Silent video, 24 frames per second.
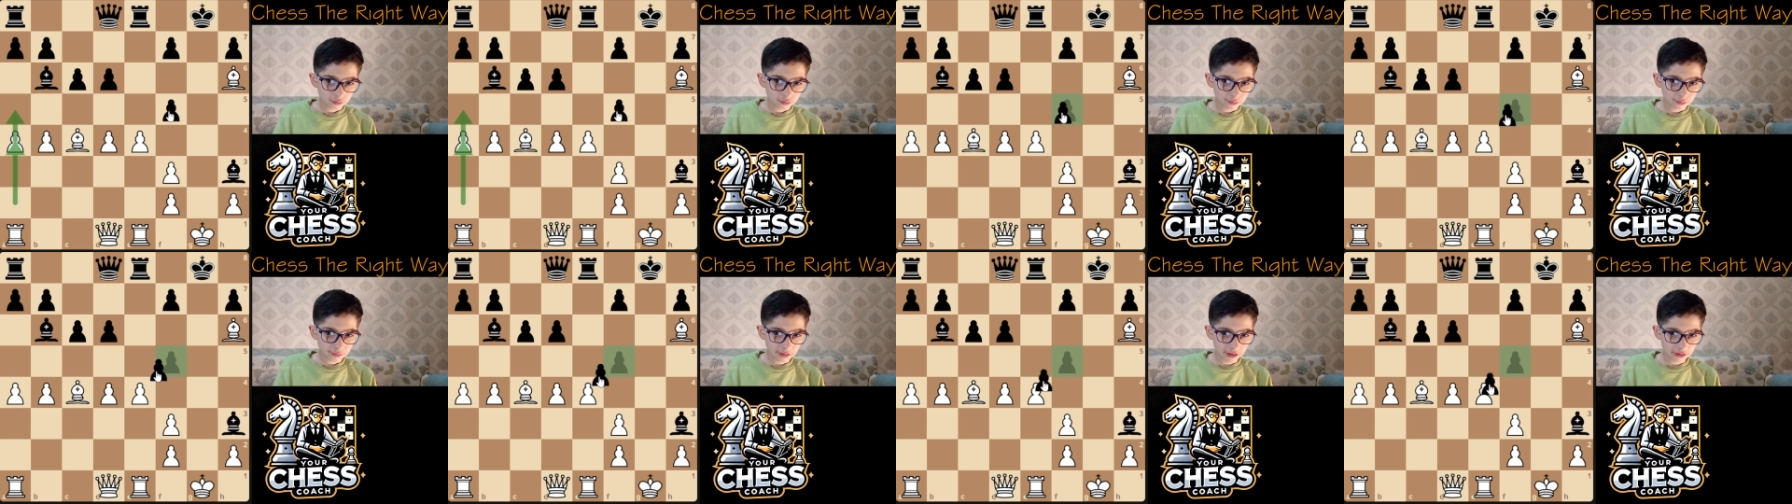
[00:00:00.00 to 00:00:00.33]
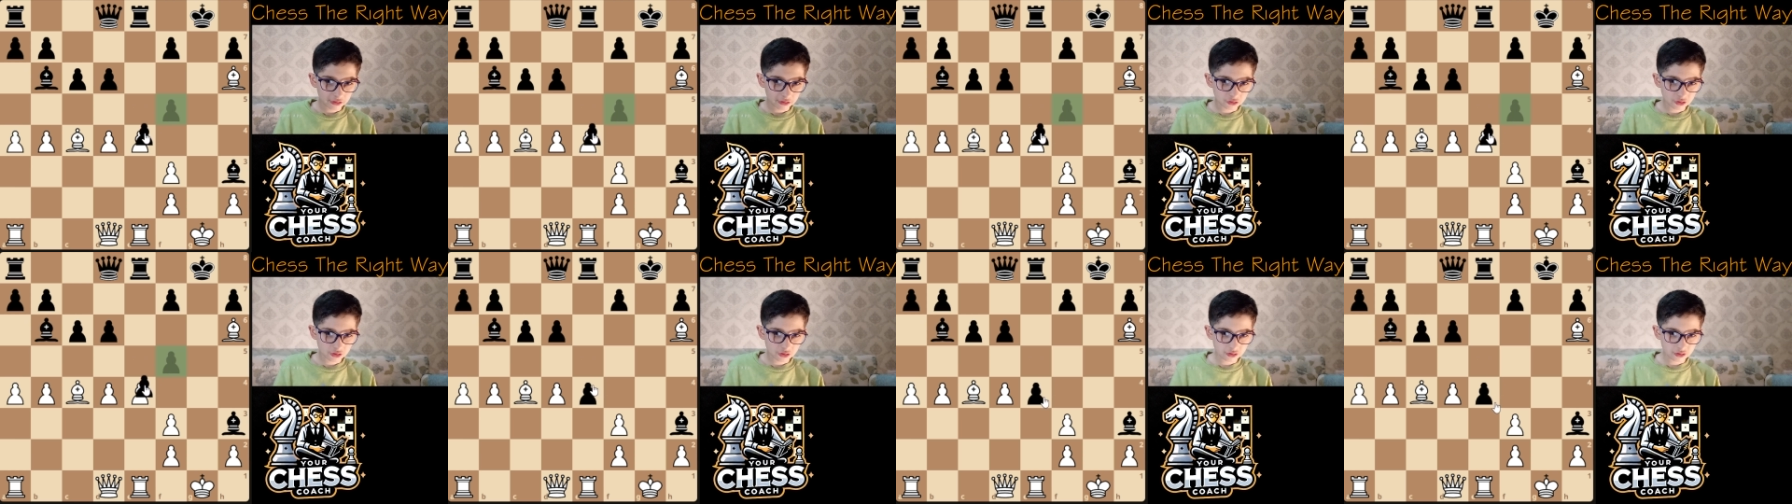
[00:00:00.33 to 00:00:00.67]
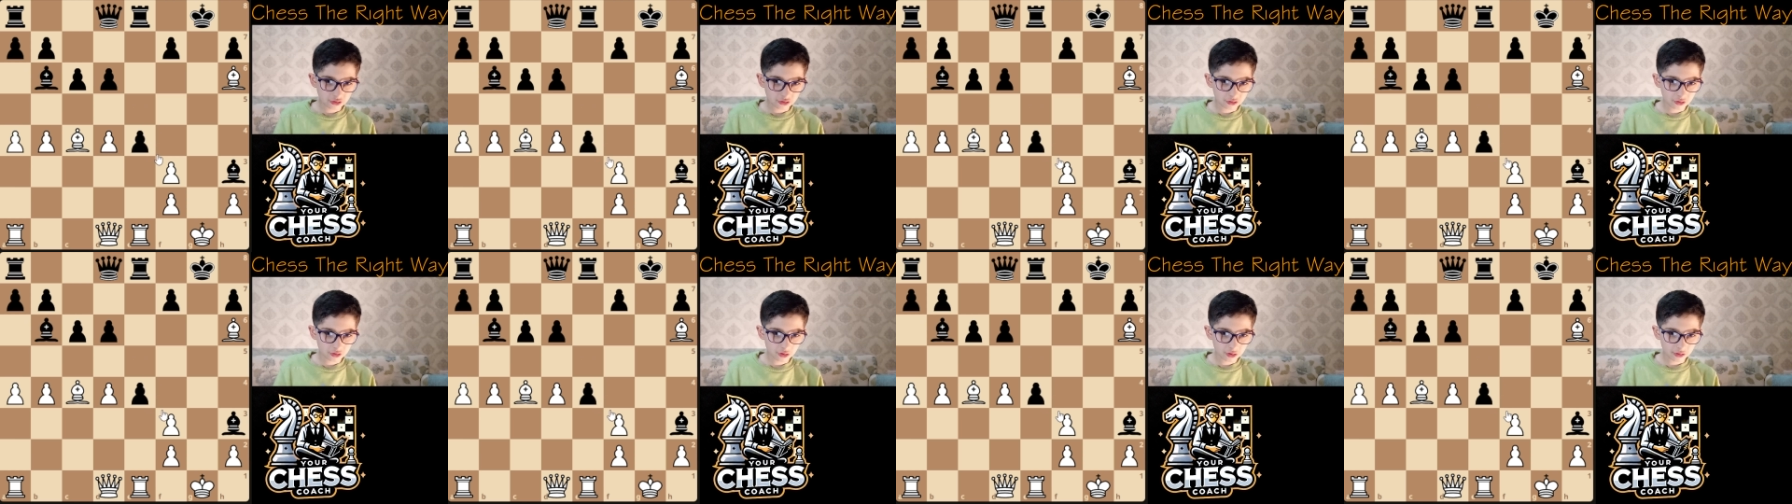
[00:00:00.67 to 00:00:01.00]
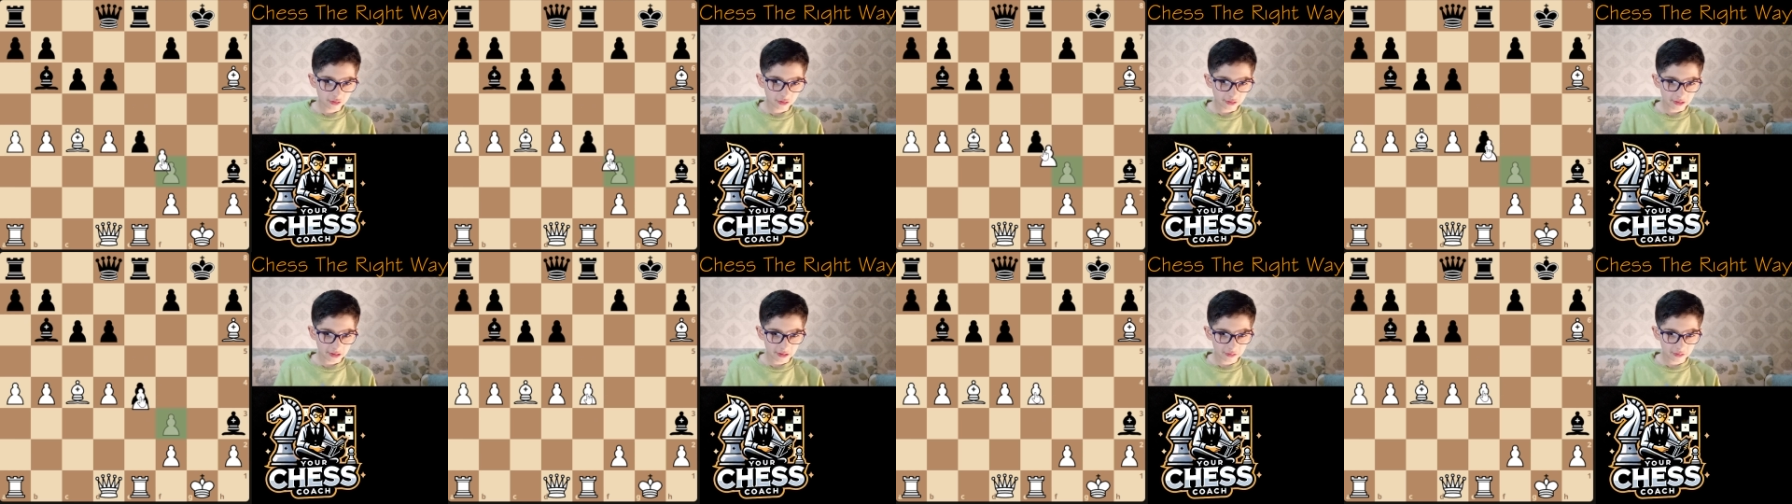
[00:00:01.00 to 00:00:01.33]
Black just
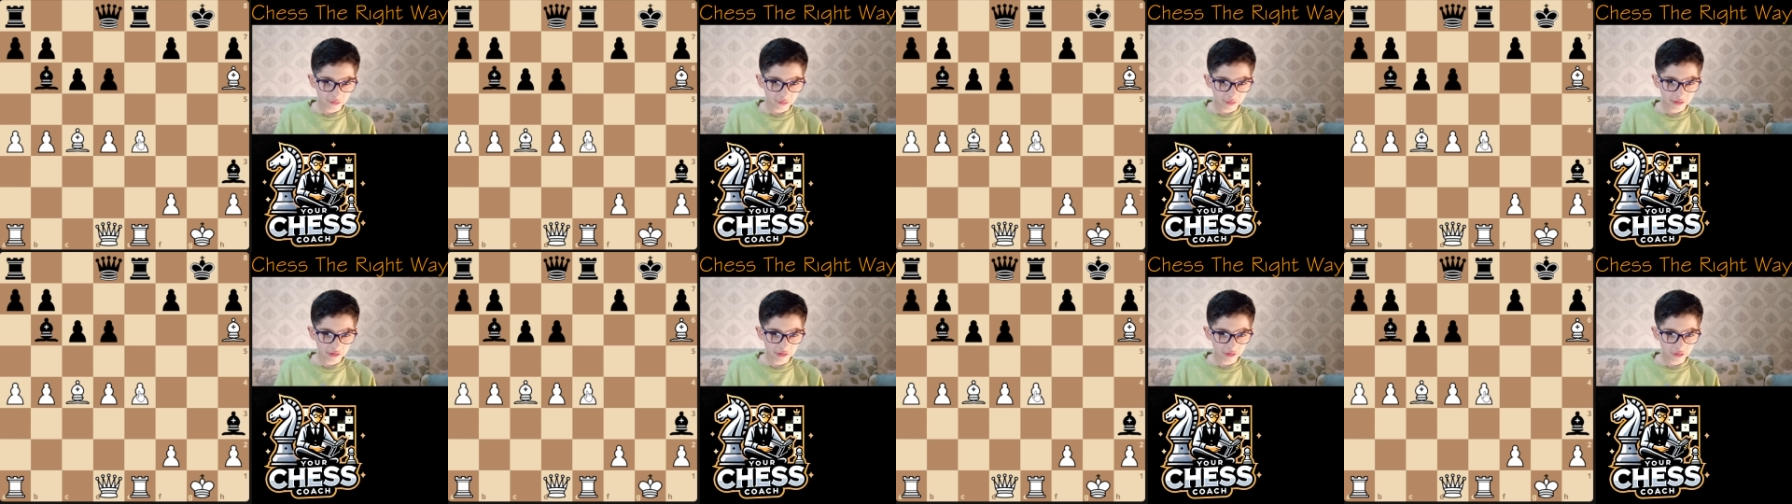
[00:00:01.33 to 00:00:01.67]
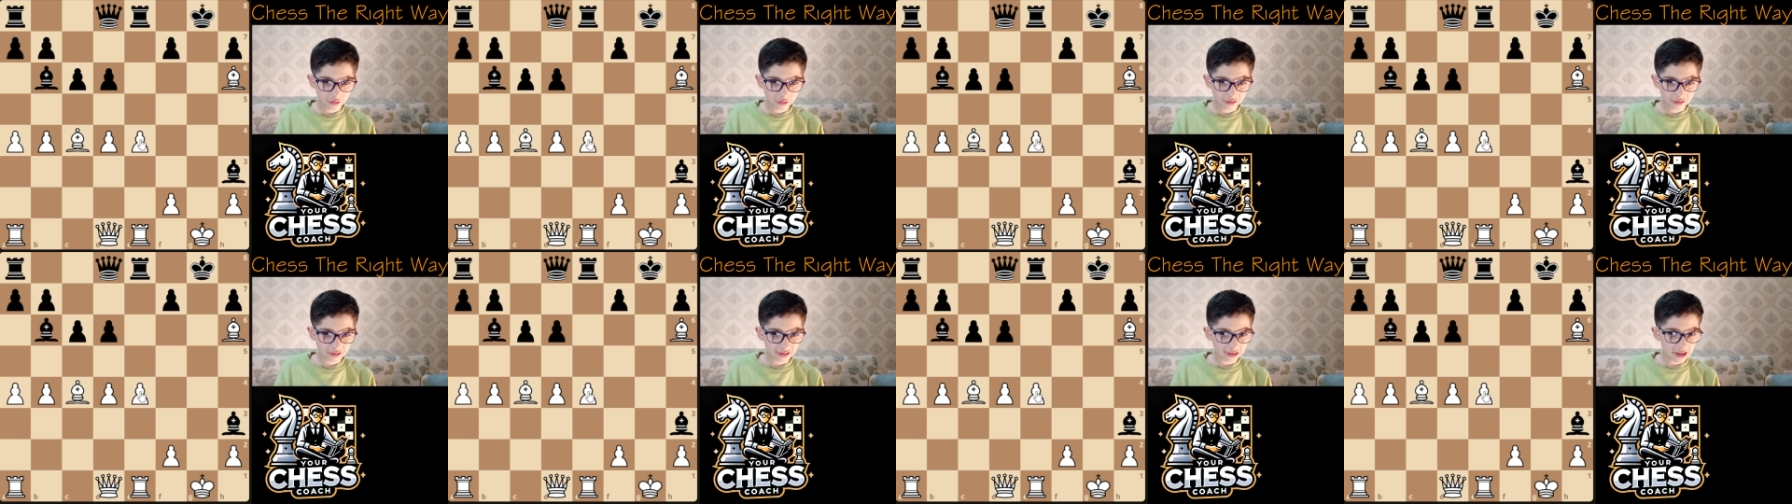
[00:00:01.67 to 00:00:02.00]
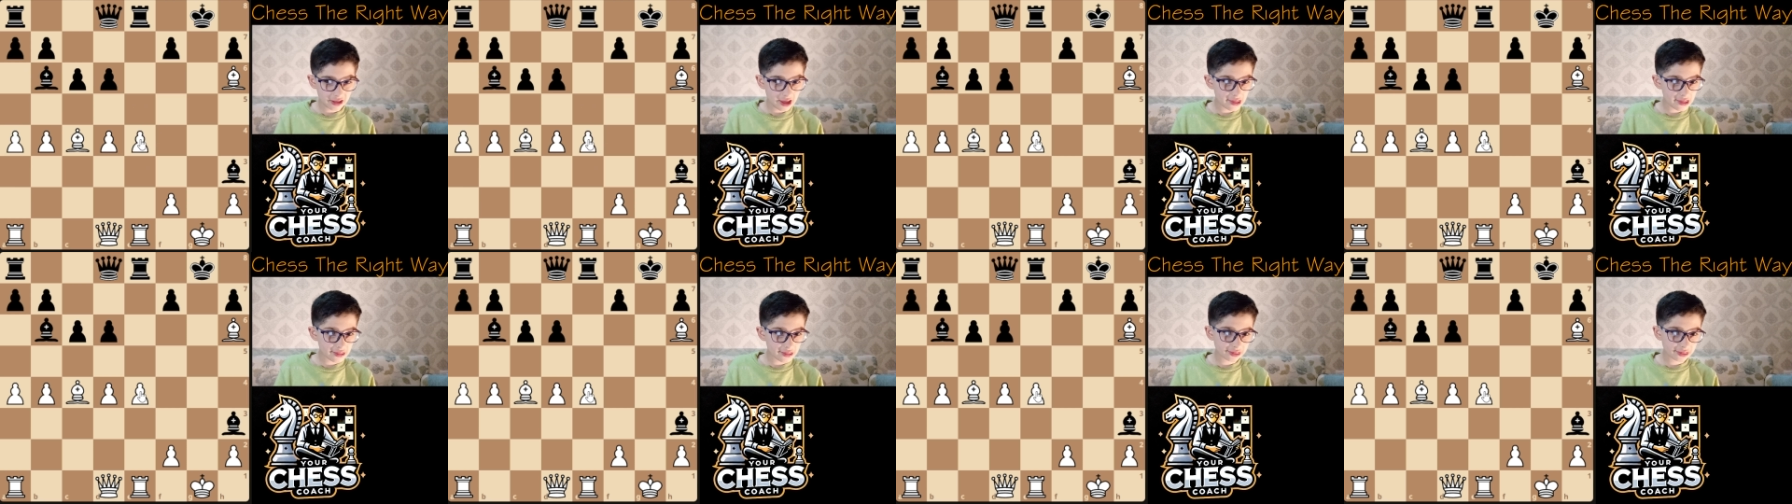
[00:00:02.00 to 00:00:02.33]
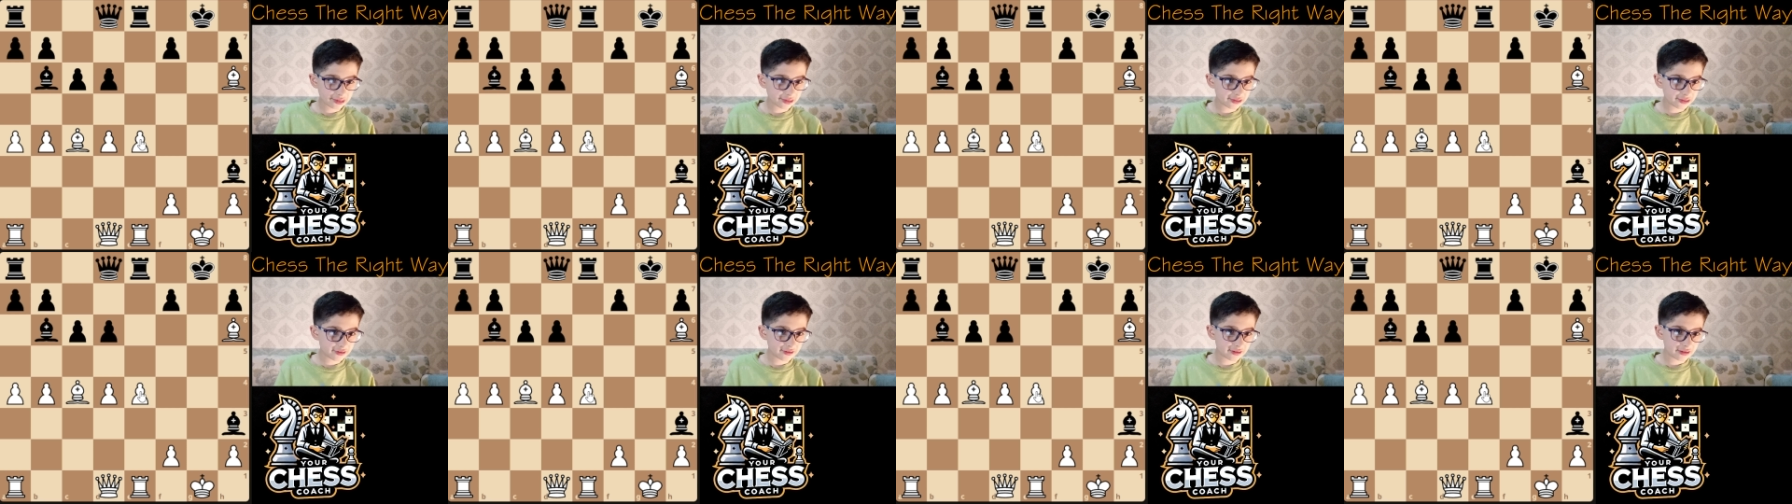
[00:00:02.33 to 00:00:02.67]
took and retook, and